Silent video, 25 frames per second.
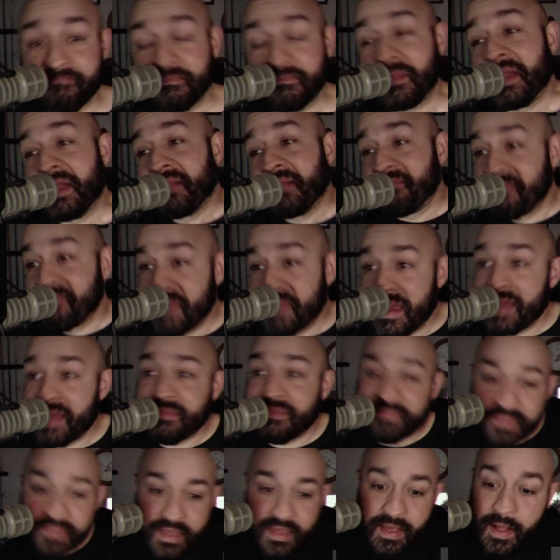meh.
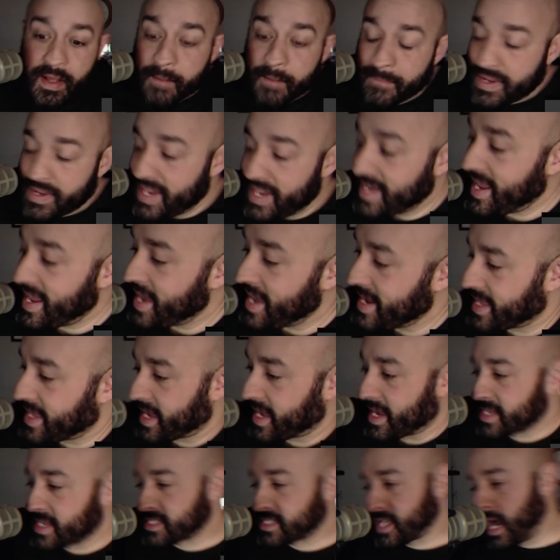But in any
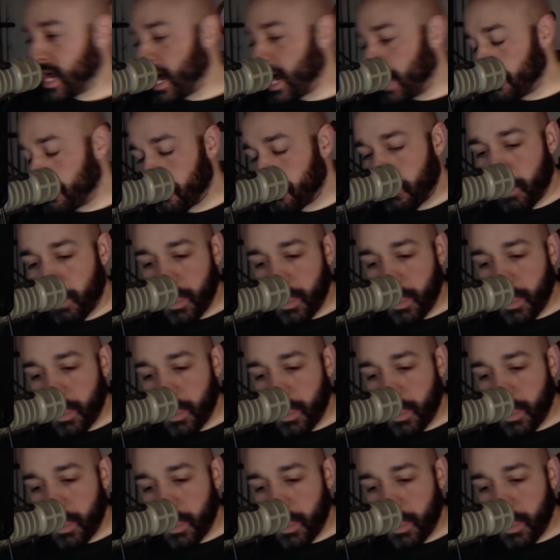case, um,